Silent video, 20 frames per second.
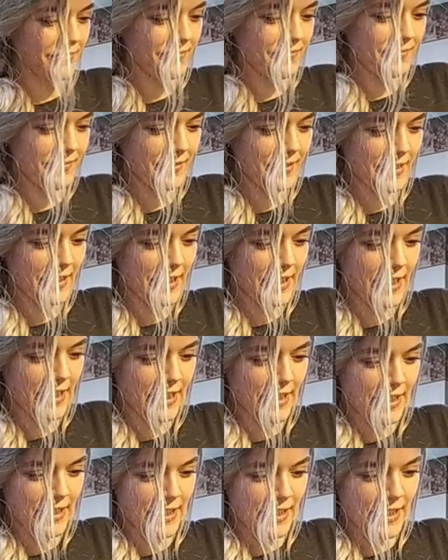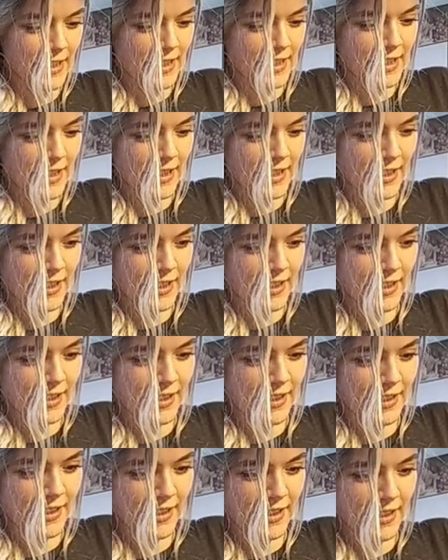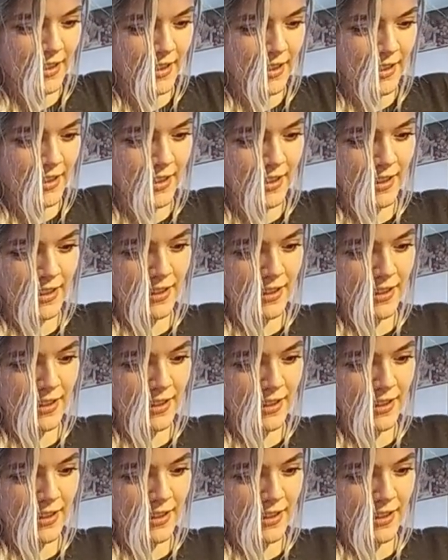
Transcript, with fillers: So like, basically we're just doing this and then we're gonna leave.